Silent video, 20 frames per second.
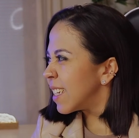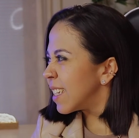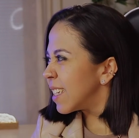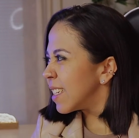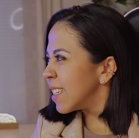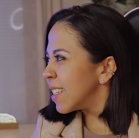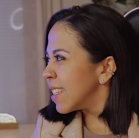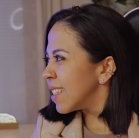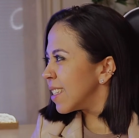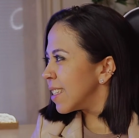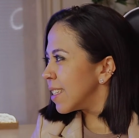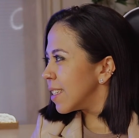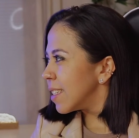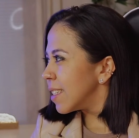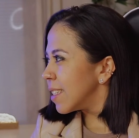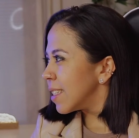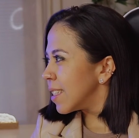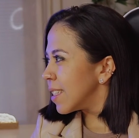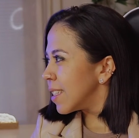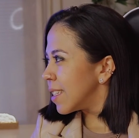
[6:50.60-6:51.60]

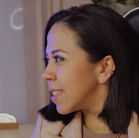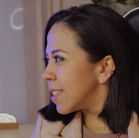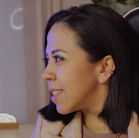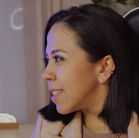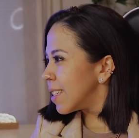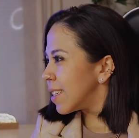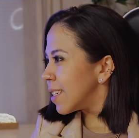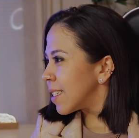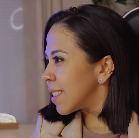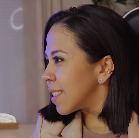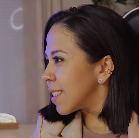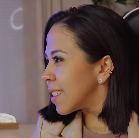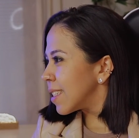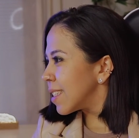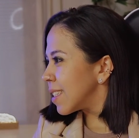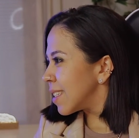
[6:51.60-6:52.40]
Nothing is said.